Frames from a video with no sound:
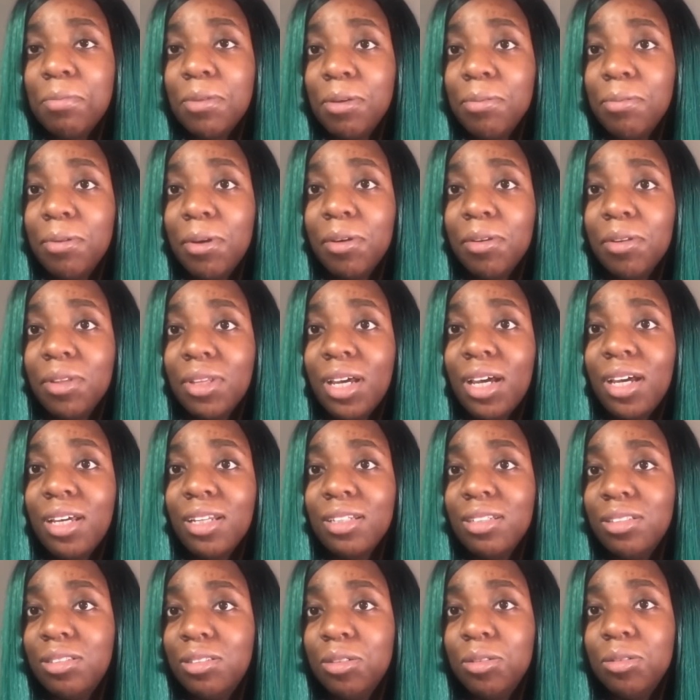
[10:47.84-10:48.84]
about that,
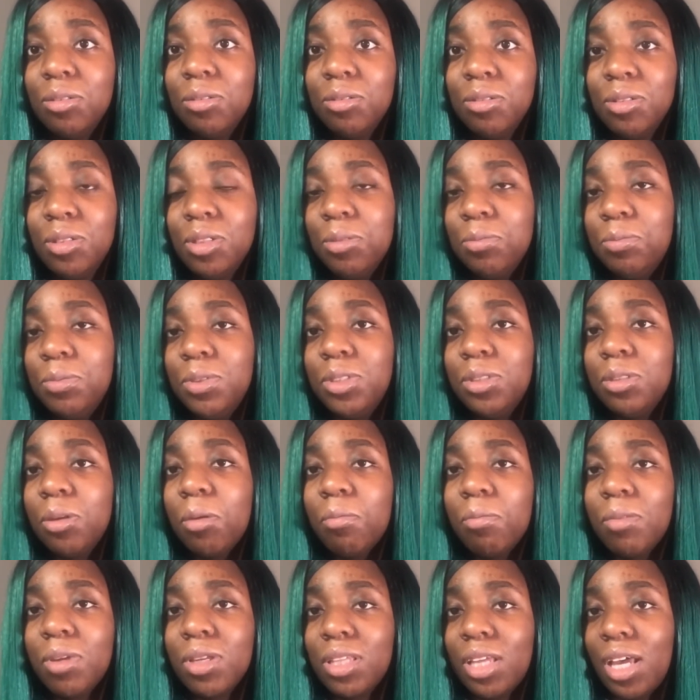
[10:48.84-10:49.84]
it would be
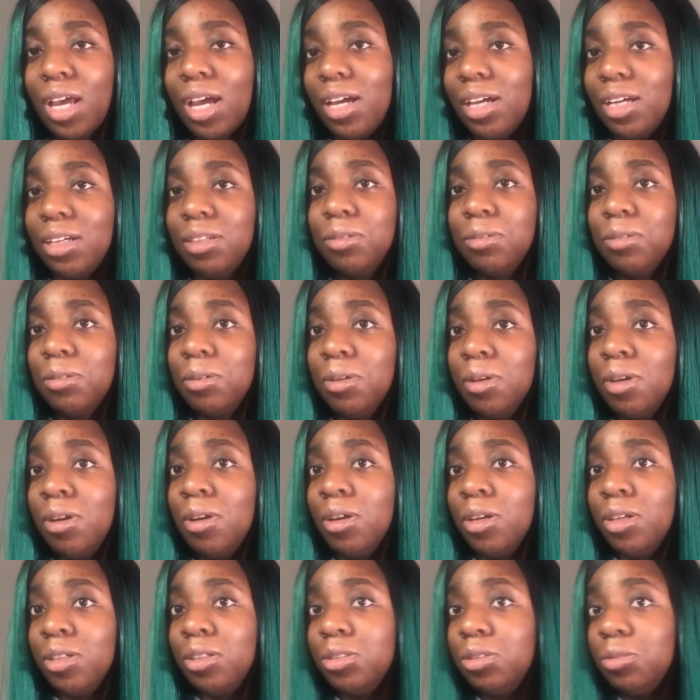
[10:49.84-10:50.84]
something that I
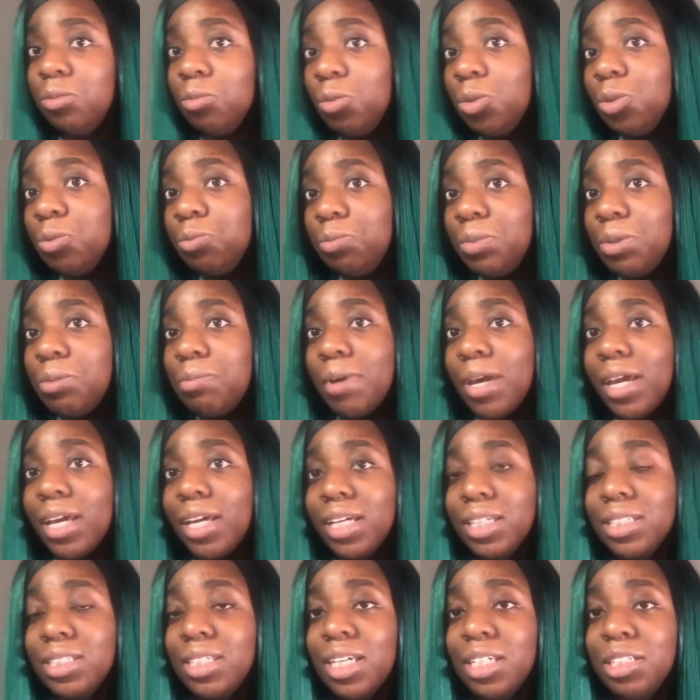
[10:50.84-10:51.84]
would be paying
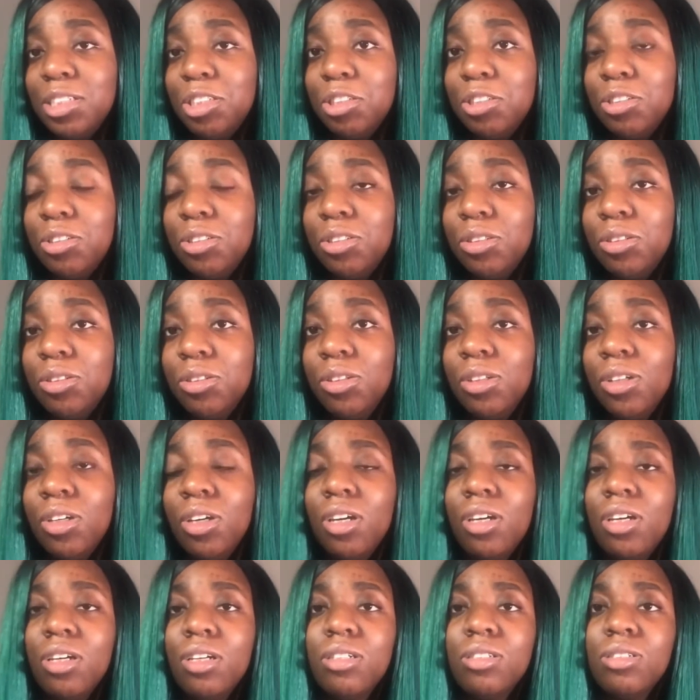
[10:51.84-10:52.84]
attention to.
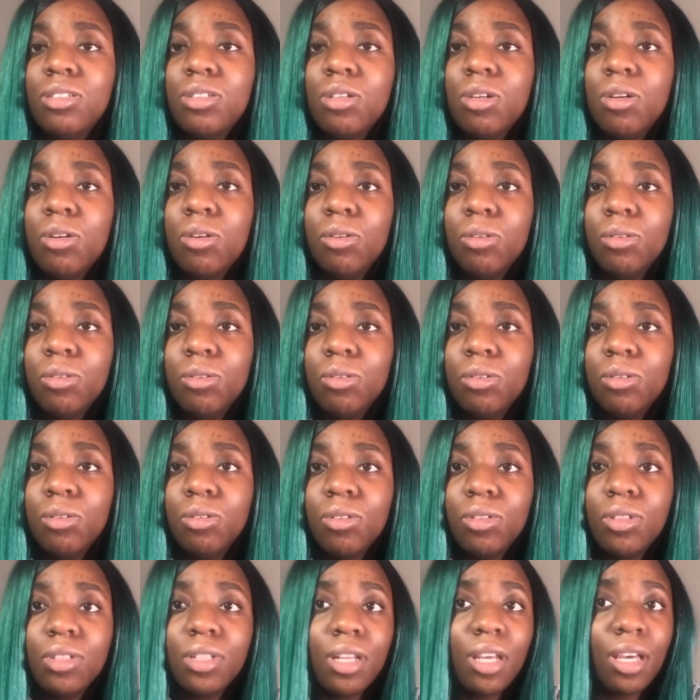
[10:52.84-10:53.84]
So
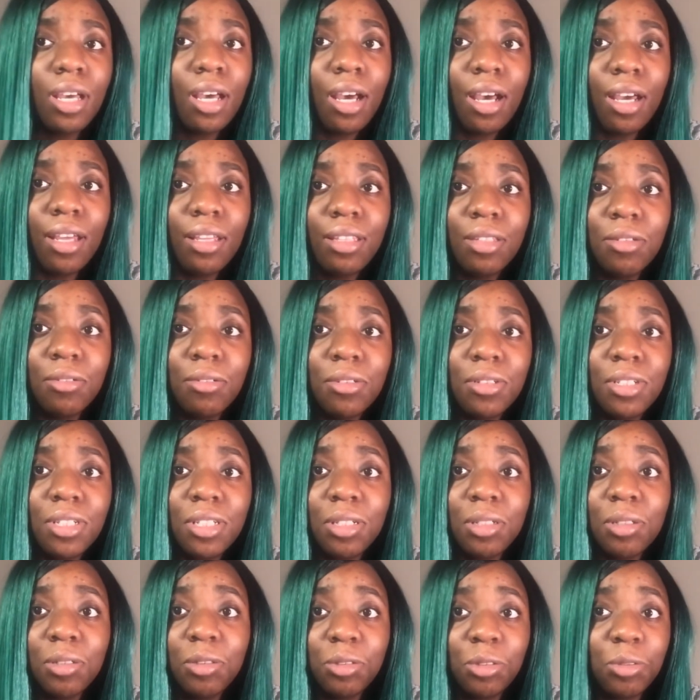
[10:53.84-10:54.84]
I do
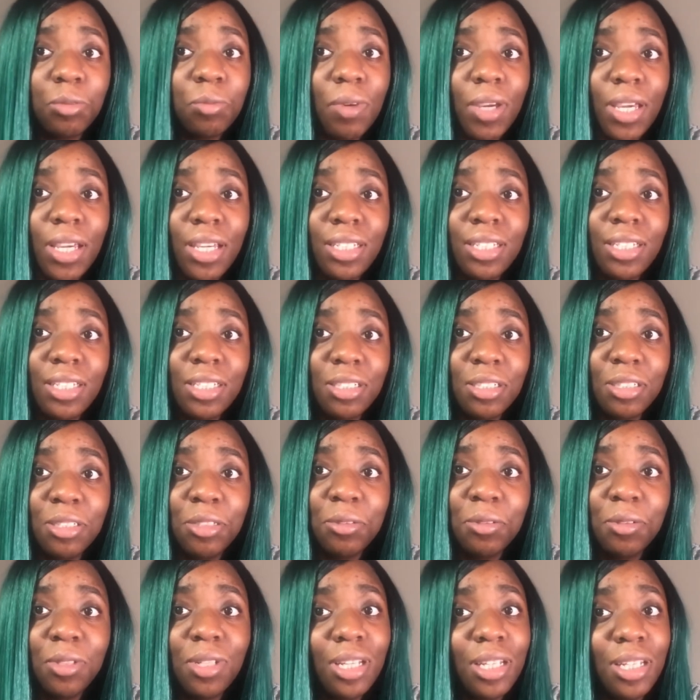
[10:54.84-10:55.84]
think you should pay attention
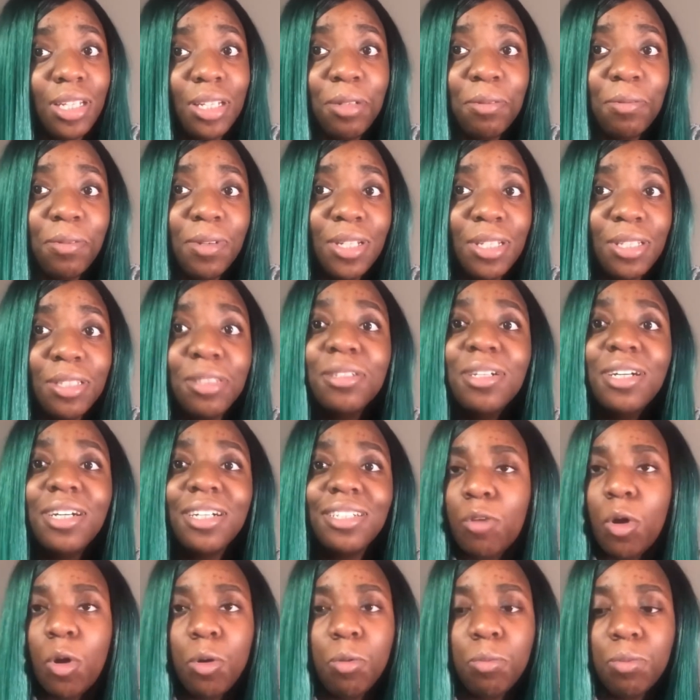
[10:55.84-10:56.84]
to it a little bit as
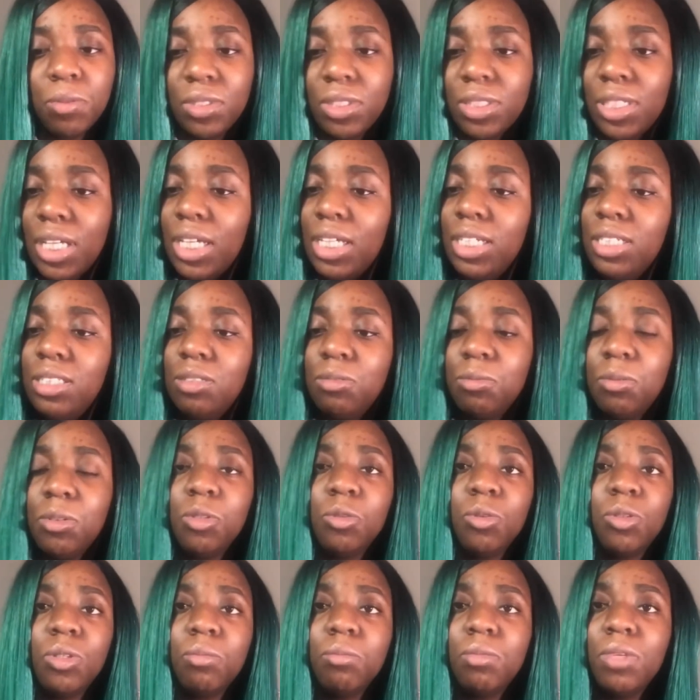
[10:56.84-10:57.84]
well. Open days where
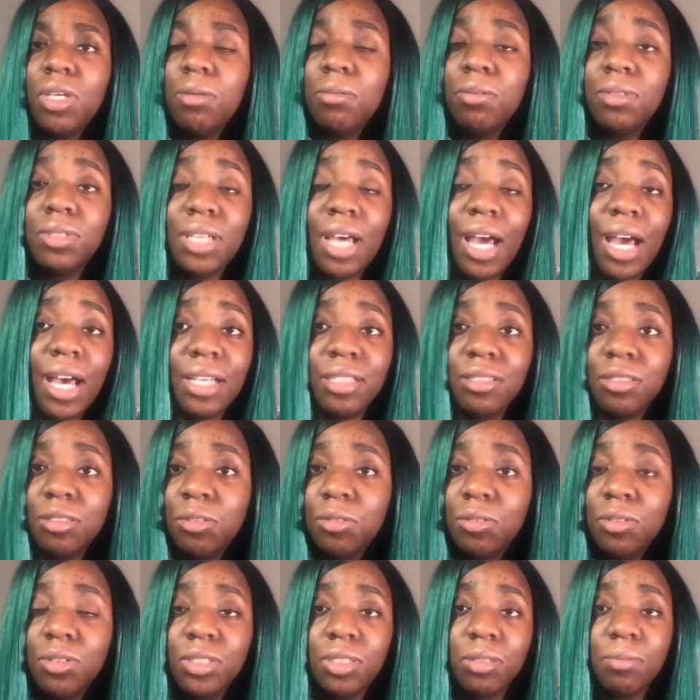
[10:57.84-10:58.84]
you can be able to ask
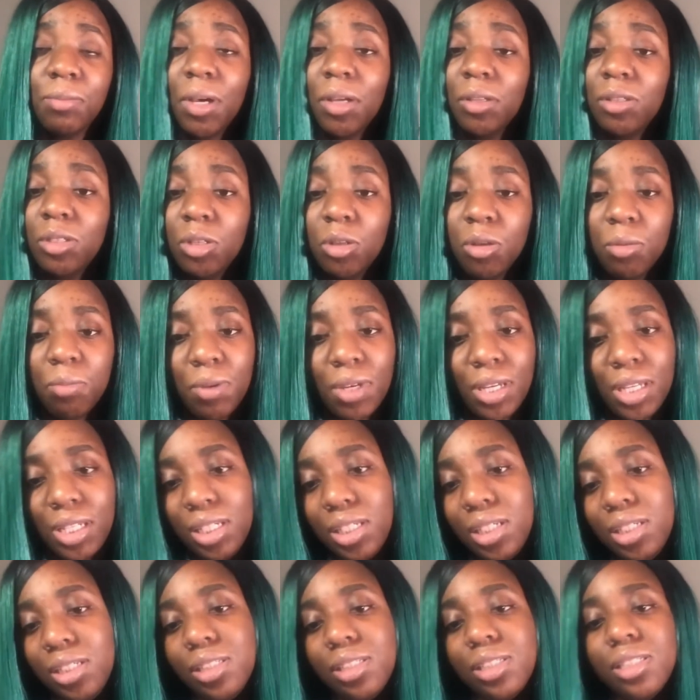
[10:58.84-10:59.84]
students about their
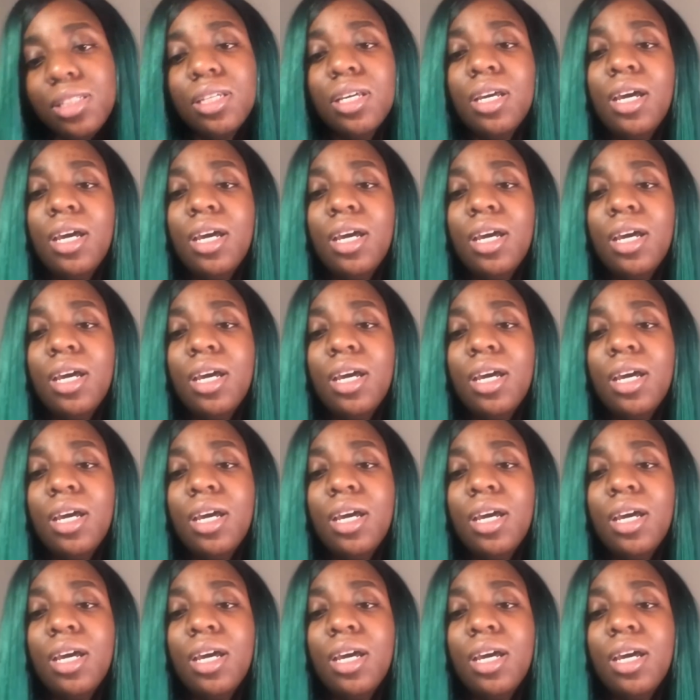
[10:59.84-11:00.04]
opinions.